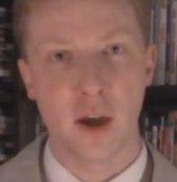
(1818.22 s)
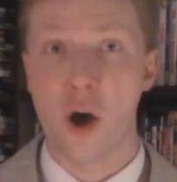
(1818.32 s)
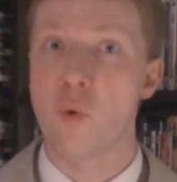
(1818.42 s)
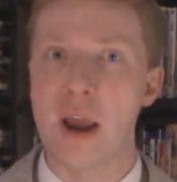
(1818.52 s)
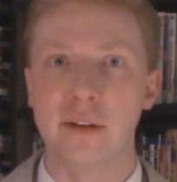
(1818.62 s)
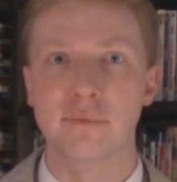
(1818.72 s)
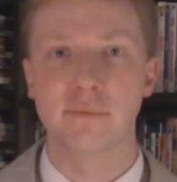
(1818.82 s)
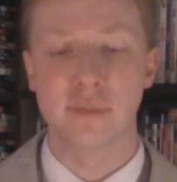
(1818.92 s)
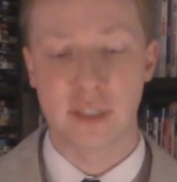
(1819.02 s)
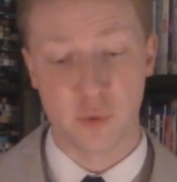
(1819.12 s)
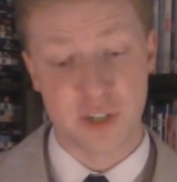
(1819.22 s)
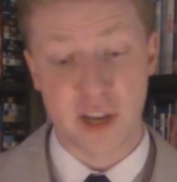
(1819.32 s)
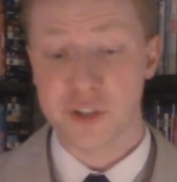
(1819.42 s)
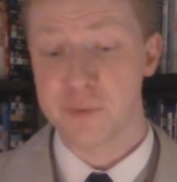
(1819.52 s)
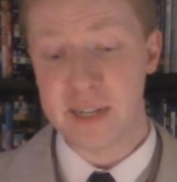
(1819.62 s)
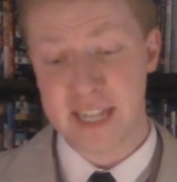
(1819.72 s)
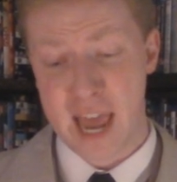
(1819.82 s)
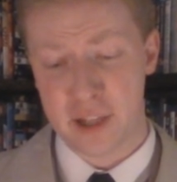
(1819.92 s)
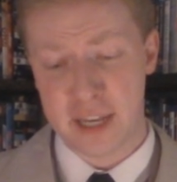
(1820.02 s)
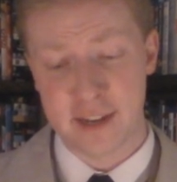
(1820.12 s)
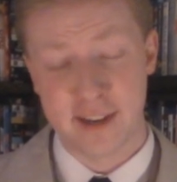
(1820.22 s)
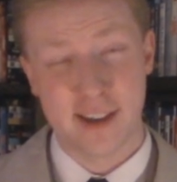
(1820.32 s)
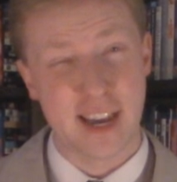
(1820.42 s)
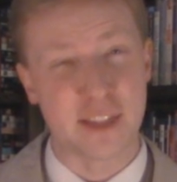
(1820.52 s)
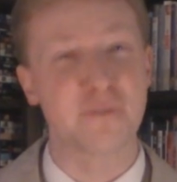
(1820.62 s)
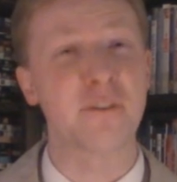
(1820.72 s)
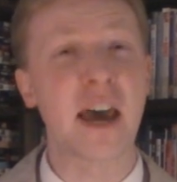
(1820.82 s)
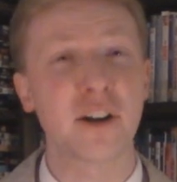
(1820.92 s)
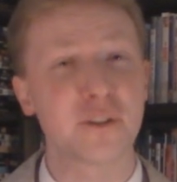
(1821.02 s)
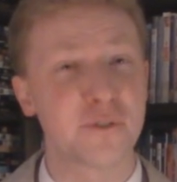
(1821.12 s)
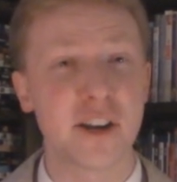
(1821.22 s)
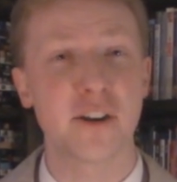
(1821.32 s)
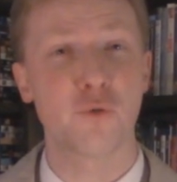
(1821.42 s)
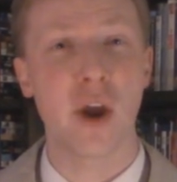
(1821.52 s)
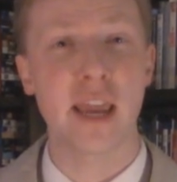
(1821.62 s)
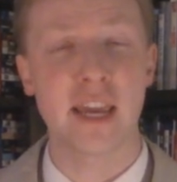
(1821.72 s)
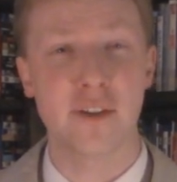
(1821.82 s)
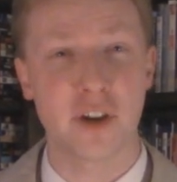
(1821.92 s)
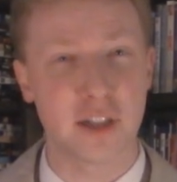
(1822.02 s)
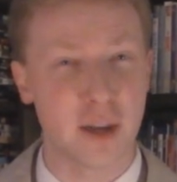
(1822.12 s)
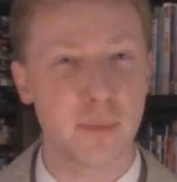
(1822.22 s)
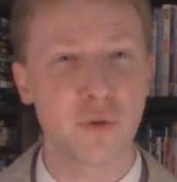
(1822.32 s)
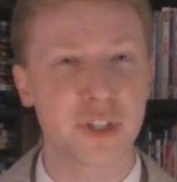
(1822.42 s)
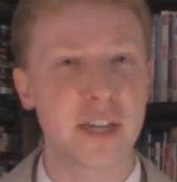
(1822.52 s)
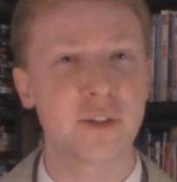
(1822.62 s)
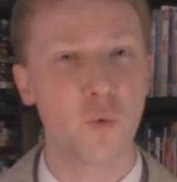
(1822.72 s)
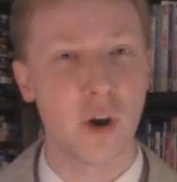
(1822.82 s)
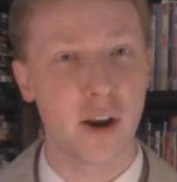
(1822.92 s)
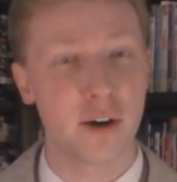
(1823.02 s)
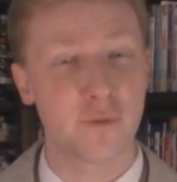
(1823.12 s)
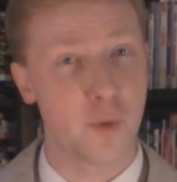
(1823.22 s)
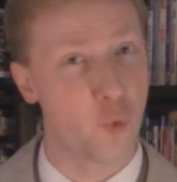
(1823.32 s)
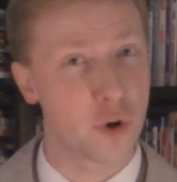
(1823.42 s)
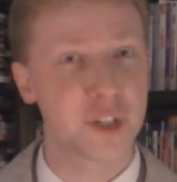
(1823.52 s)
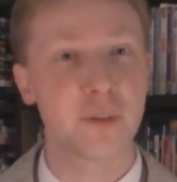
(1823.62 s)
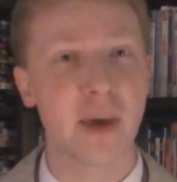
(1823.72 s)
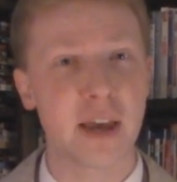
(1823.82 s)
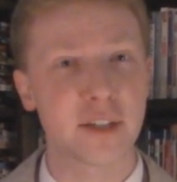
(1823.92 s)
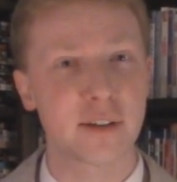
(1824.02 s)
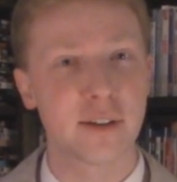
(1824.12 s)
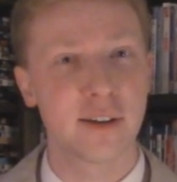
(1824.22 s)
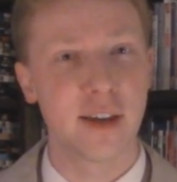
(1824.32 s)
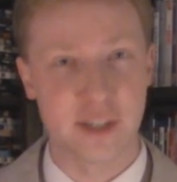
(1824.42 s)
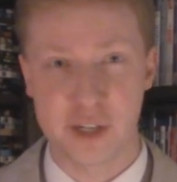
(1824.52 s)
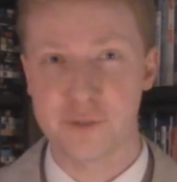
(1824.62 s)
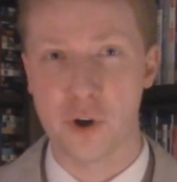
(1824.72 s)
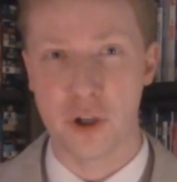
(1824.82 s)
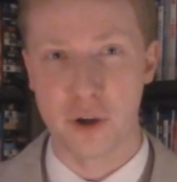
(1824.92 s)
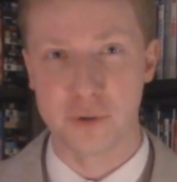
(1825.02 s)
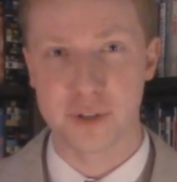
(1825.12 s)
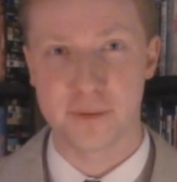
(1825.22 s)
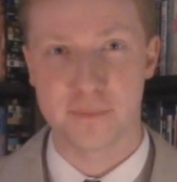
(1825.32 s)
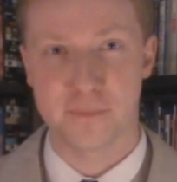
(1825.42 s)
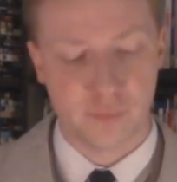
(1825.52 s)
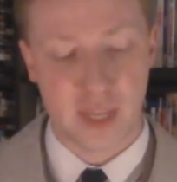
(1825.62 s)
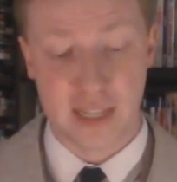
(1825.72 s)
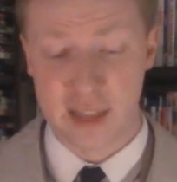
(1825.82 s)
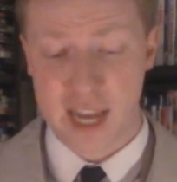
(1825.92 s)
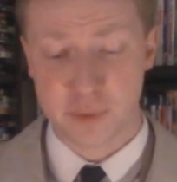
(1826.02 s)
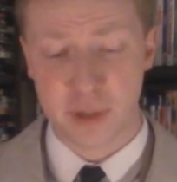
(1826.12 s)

Alright, the results have been tallied, and the final definitive ranking of Columbo Season 1, from worst to best, is as follows. In last